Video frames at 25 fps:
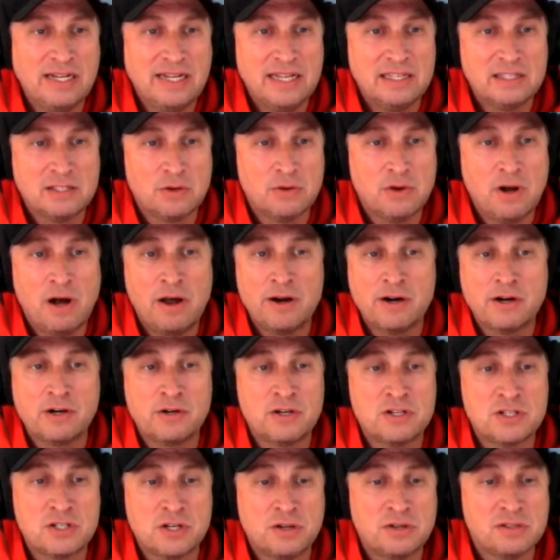And so to honor
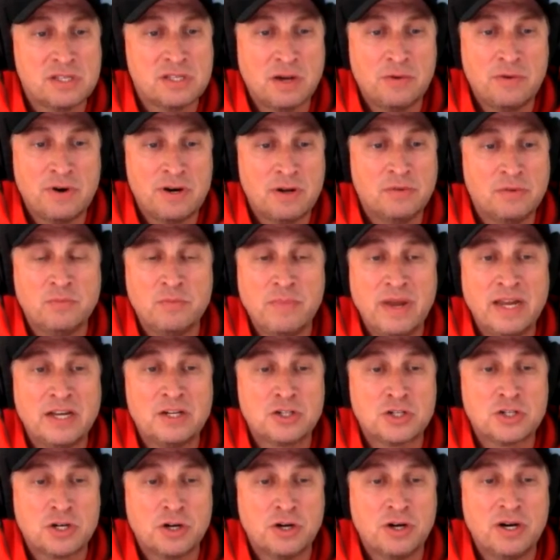Chris Schultz, I want to make
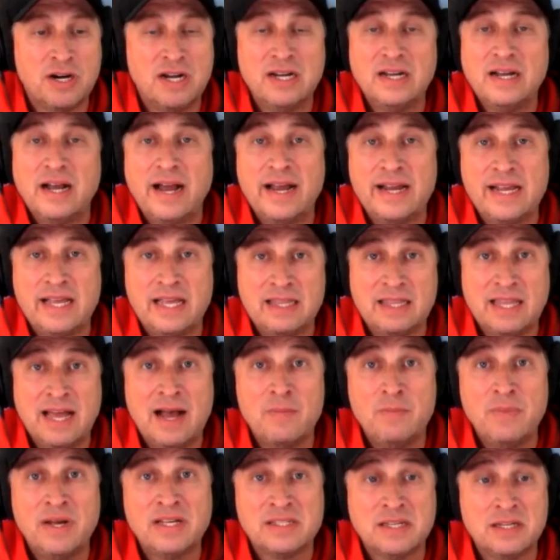sure I get
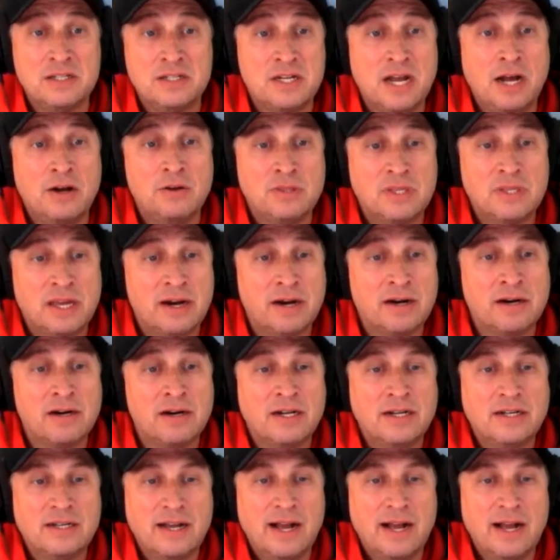that message out there.